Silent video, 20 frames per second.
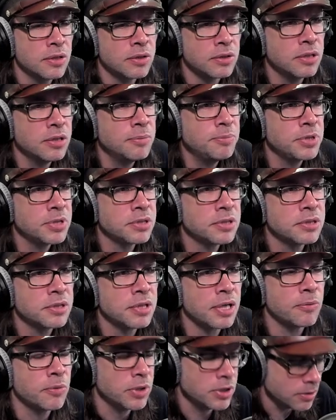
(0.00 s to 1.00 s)
Oops.
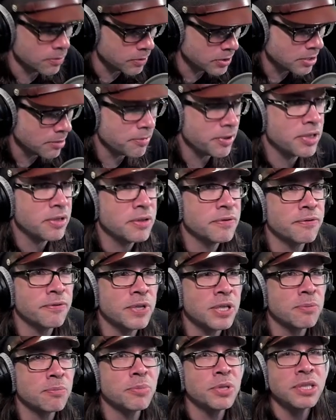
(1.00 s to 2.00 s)
I wonder what the
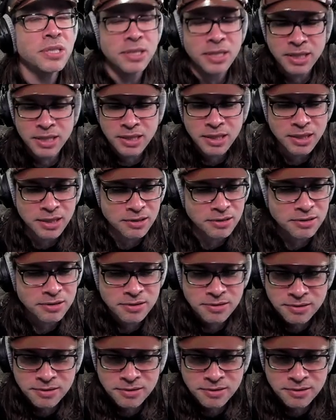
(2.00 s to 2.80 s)
fuck button I hit.